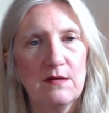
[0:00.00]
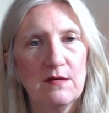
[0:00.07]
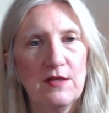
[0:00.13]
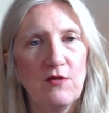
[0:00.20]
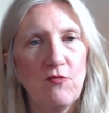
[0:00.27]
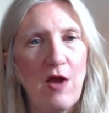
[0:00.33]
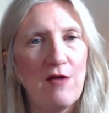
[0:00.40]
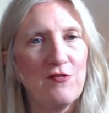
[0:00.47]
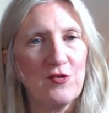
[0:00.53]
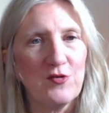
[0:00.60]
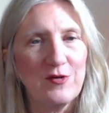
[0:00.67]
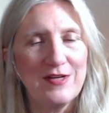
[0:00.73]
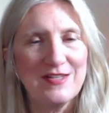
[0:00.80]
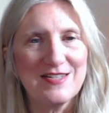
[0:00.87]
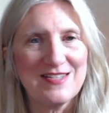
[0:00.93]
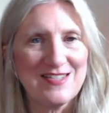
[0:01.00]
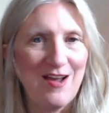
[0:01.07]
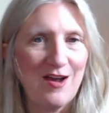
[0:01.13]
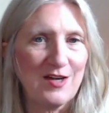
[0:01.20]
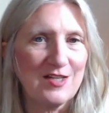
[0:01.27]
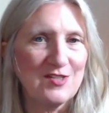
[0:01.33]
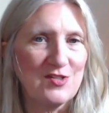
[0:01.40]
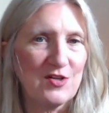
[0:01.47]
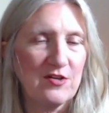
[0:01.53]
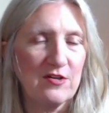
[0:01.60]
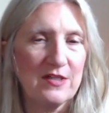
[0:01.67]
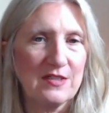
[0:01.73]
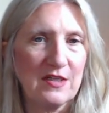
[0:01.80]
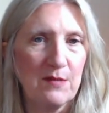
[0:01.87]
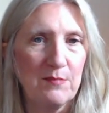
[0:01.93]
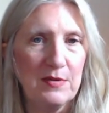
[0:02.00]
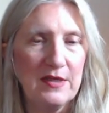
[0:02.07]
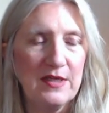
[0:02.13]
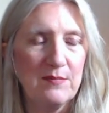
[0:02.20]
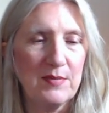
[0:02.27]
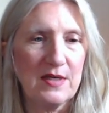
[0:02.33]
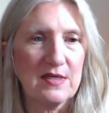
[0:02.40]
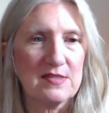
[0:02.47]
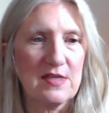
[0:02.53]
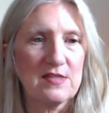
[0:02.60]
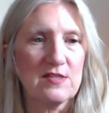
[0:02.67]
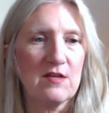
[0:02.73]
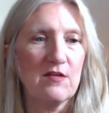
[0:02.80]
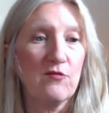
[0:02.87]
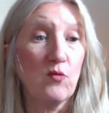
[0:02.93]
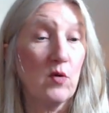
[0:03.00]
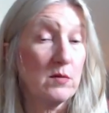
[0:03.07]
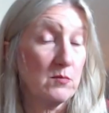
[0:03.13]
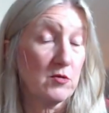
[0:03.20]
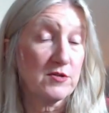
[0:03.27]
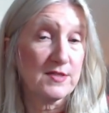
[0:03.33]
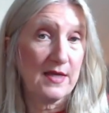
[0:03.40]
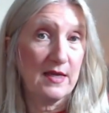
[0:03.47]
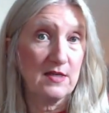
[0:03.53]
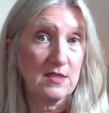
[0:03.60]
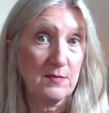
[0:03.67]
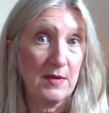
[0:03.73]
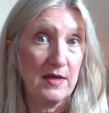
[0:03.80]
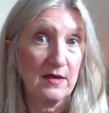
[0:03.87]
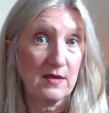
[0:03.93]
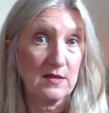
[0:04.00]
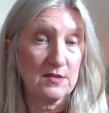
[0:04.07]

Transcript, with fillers: your Ravelry does not consider it complete because I still have one more skein to make.